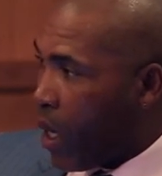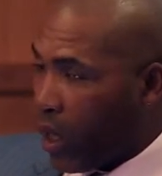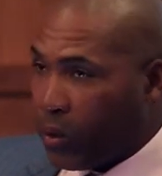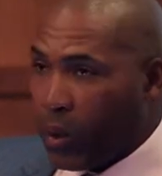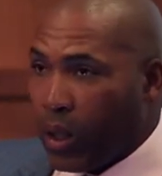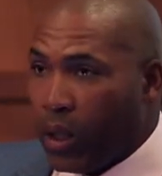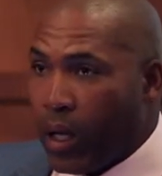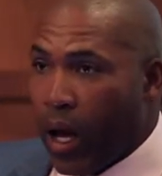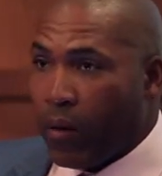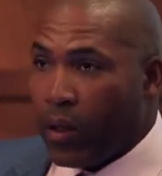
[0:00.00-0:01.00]
as
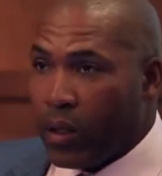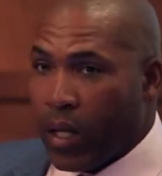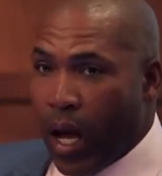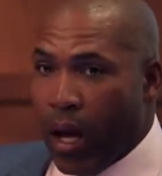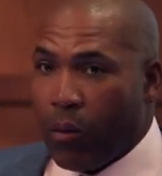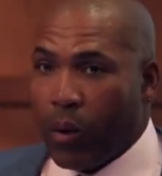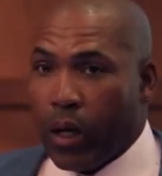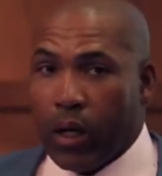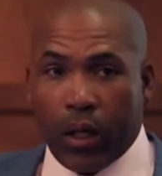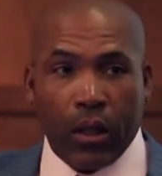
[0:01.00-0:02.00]
we have this time
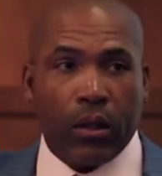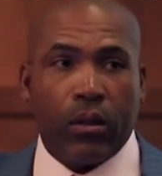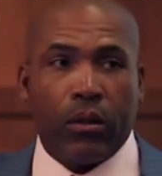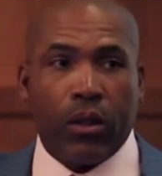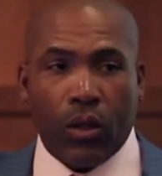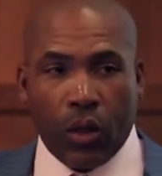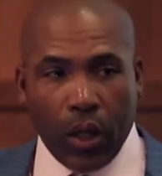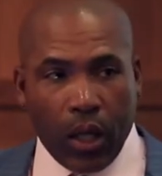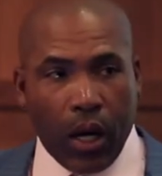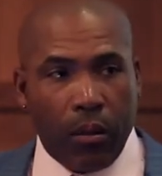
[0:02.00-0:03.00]
where you
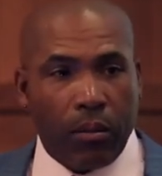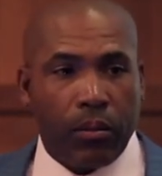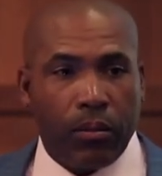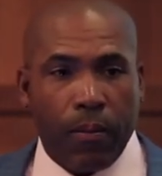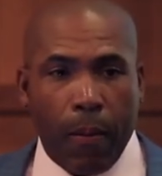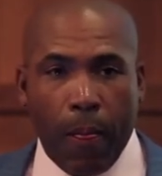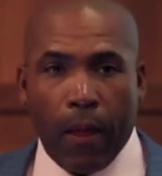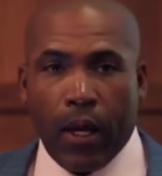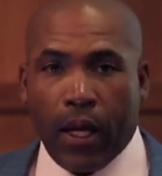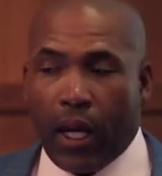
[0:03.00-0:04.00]
can come.
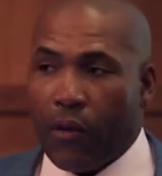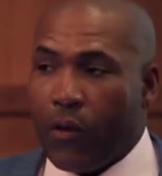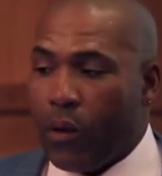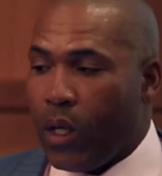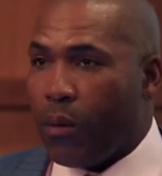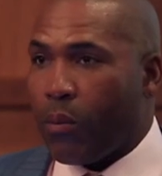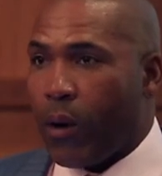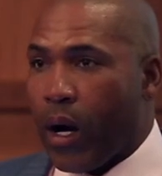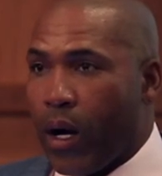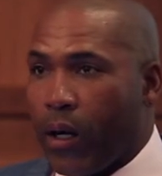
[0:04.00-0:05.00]
If you need
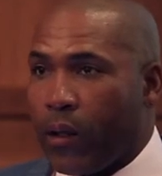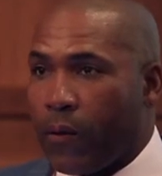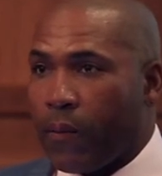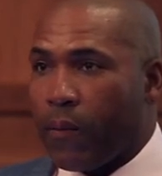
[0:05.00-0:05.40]
prayer,